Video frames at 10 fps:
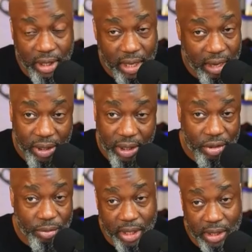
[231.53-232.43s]
doesn't have any
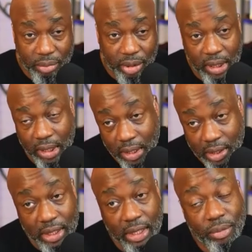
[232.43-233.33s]
responsibility in it.
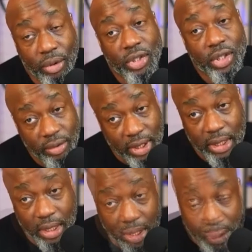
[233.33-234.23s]
She most certainly
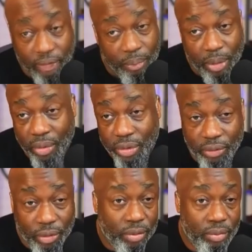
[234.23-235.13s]
does. for both
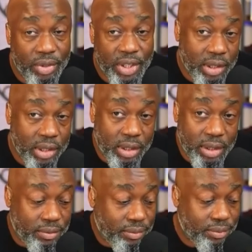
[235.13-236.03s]
of you,
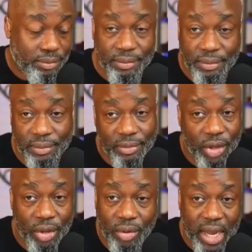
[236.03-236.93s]
just
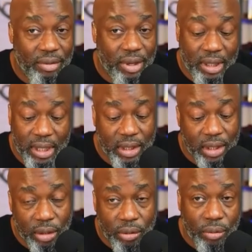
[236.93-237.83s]
you don't have anything to
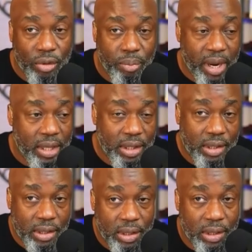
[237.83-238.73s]
lose by
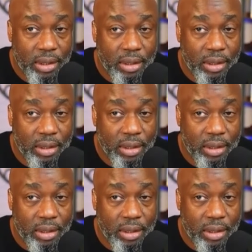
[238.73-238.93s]
just